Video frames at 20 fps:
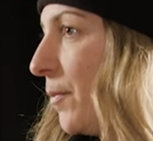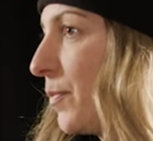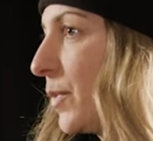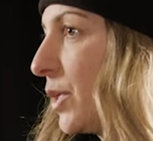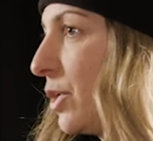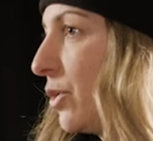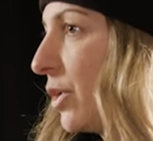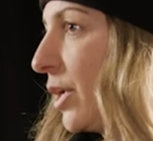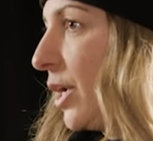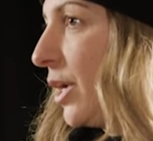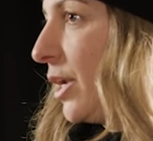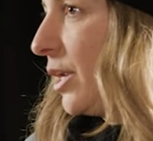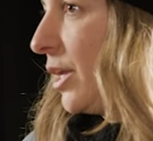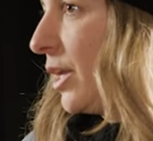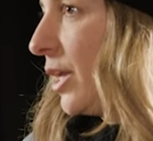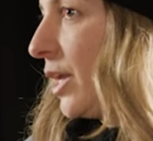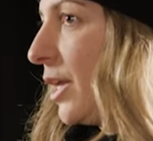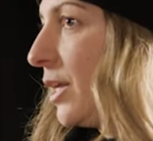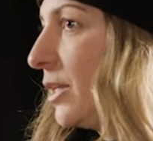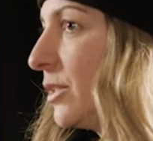Your
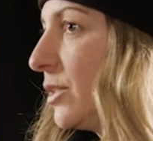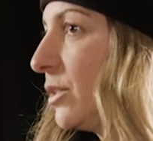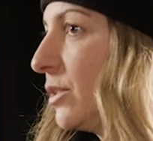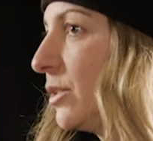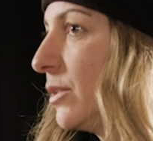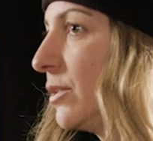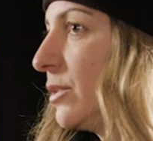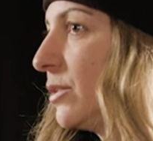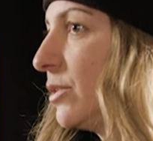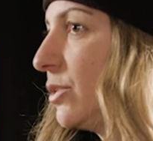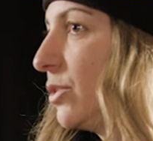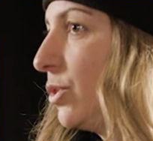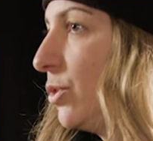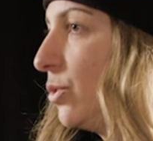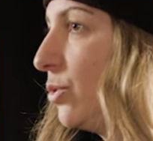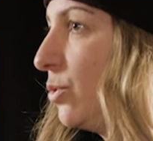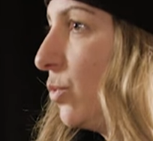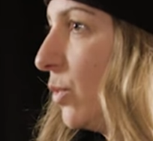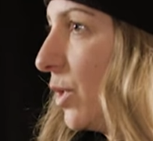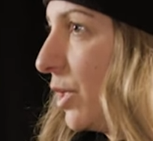88
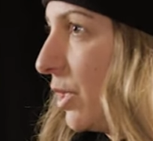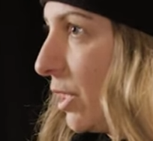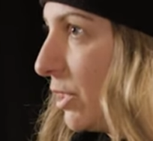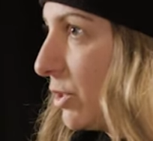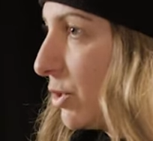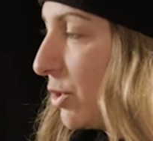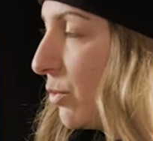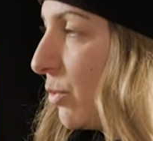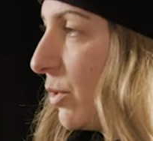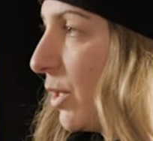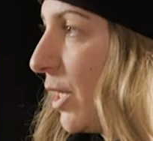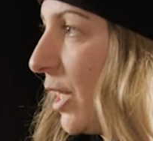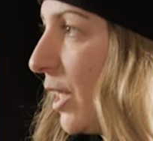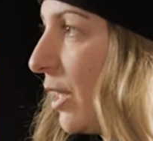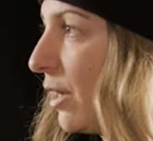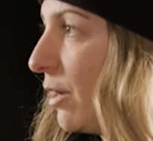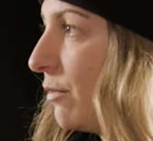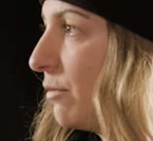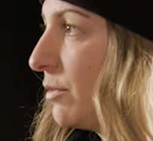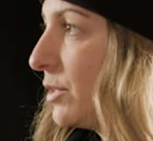to 100 will
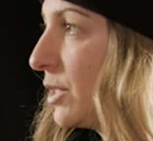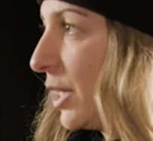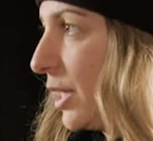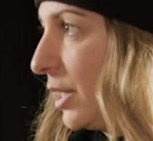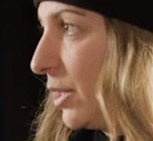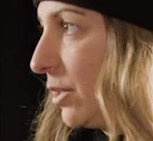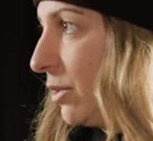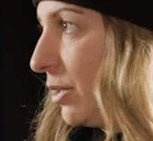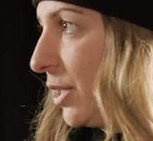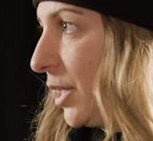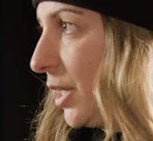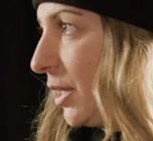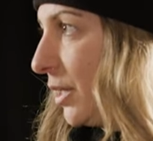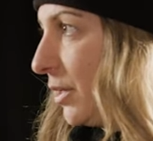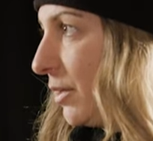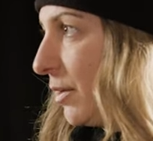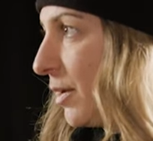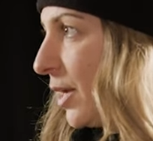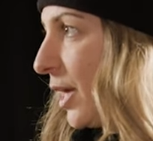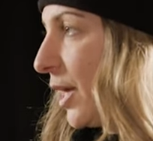have titanol in it,
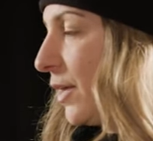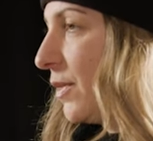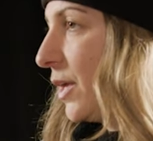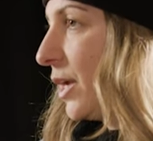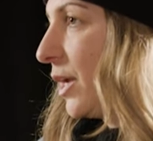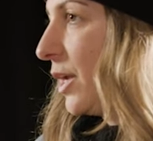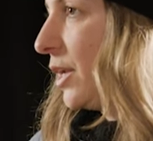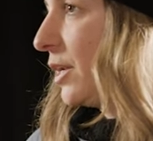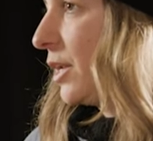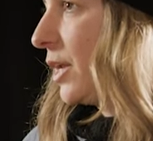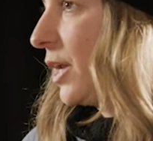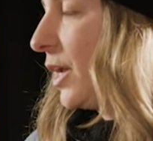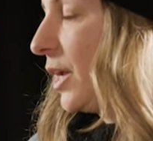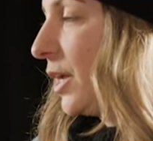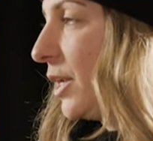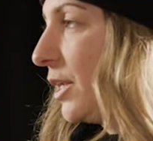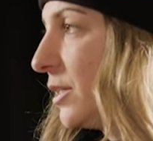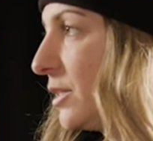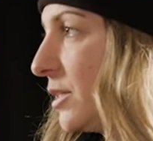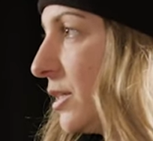and then
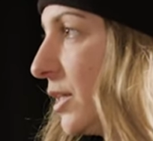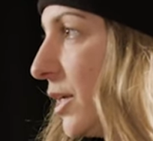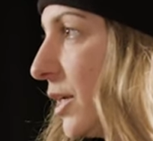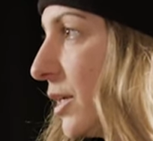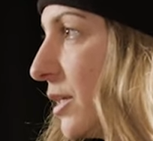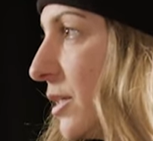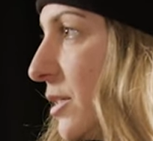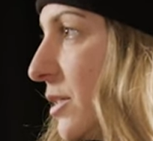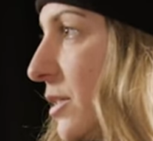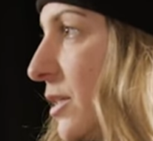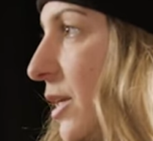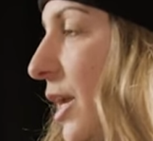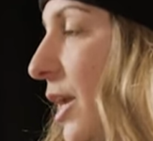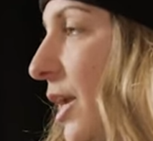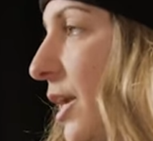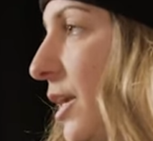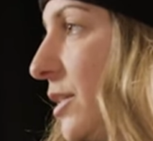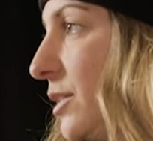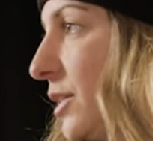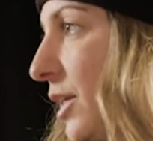86
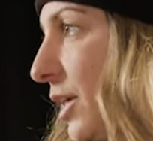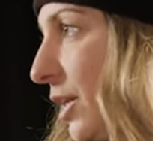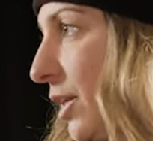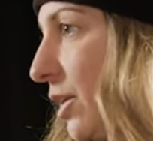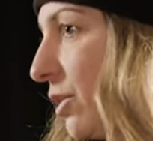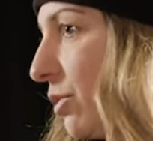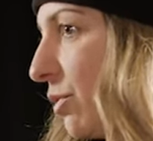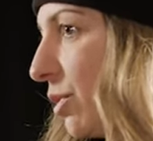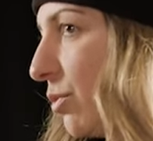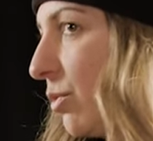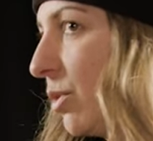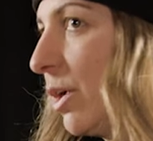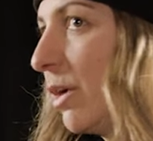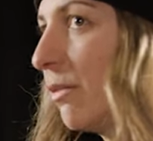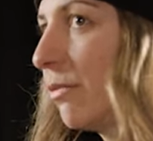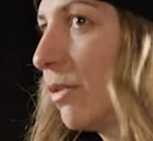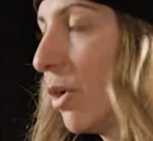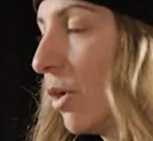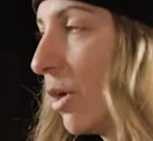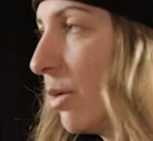and 83 will
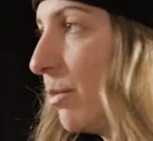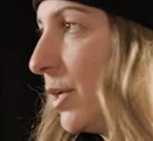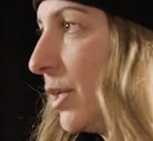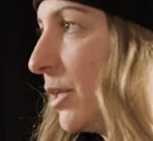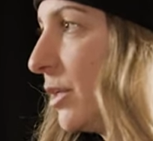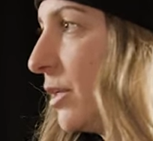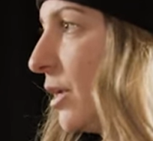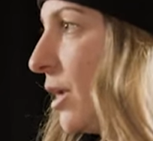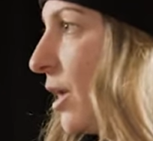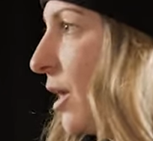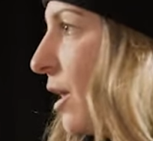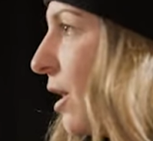have carbon.